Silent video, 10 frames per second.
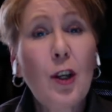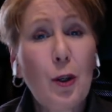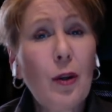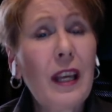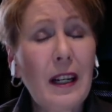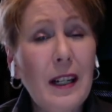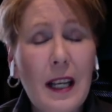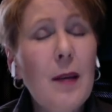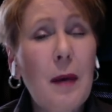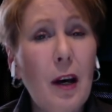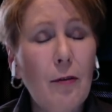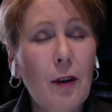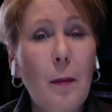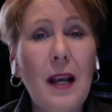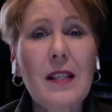You'll get an email
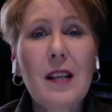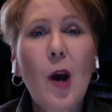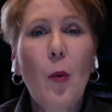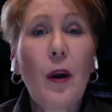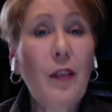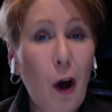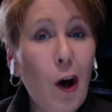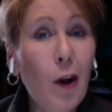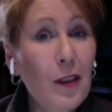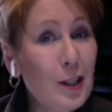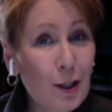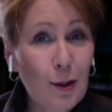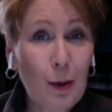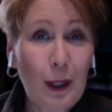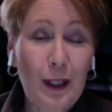from us with all the
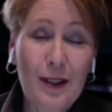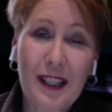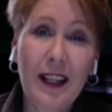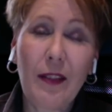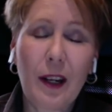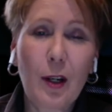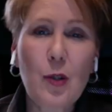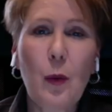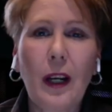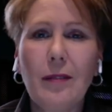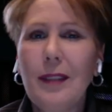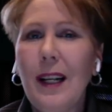tutorials in it there as well.